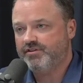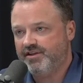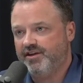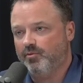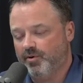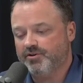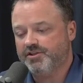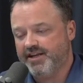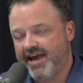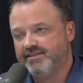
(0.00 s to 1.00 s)
single
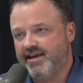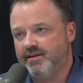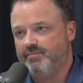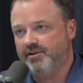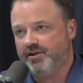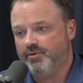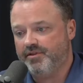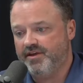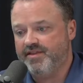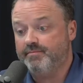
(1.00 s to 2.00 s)
person has that ability
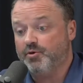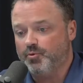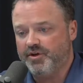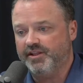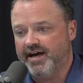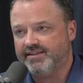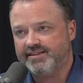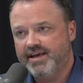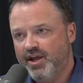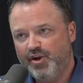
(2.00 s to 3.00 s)
within them to realize
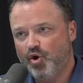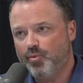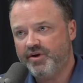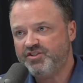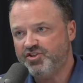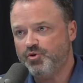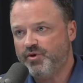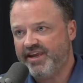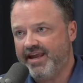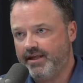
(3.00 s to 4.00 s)
nobody's
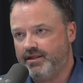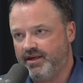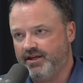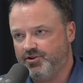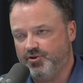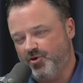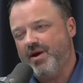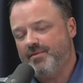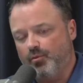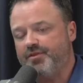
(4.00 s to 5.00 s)
doing anything to you.
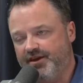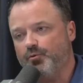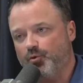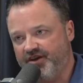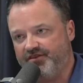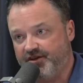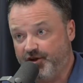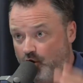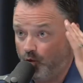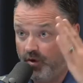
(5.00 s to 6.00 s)
I mean, within reason.
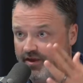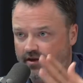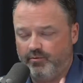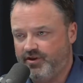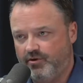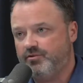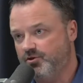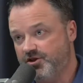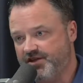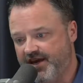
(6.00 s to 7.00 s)
You know, when they when you you
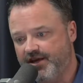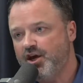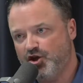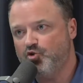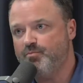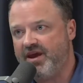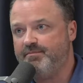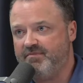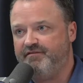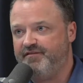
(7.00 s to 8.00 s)
just said you
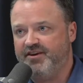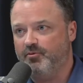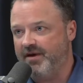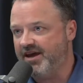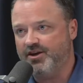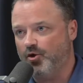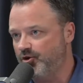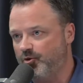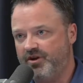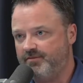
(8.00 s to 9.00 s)
made me feel bad. No,
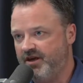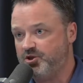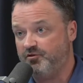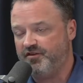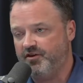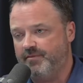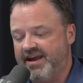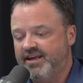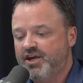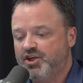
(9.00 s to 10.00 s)
nobody makes you feel
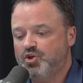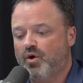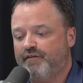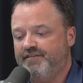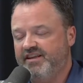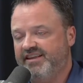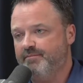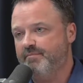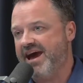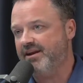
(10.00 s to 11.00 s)
bad. You are
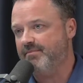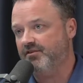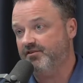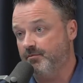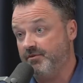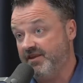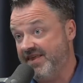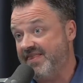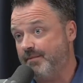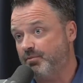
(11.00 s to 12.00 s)
feeling bad about something
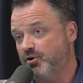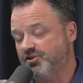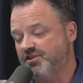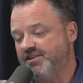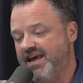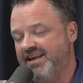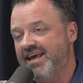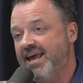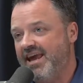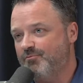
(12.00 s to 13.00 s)
that that person said,
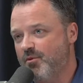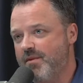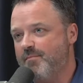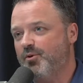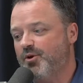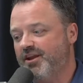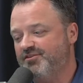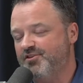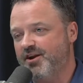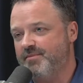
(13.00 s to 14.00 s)
and remembering
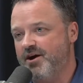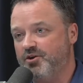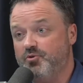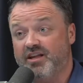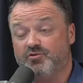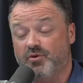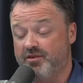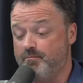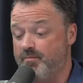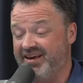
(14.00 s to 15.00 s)
it's not about you. That's one of
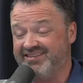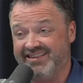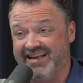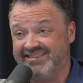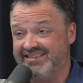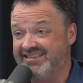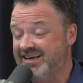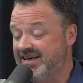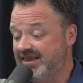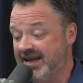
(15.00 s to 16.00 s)
the biggest lessons
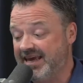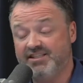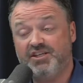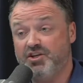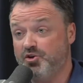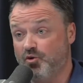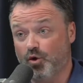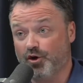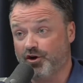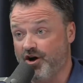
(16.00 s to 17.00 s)
that I continue to
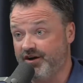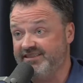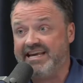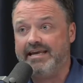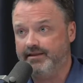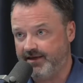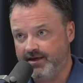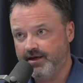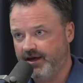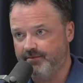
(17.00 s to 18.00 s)
work on daily
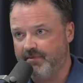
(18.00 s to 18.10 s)
yeah. in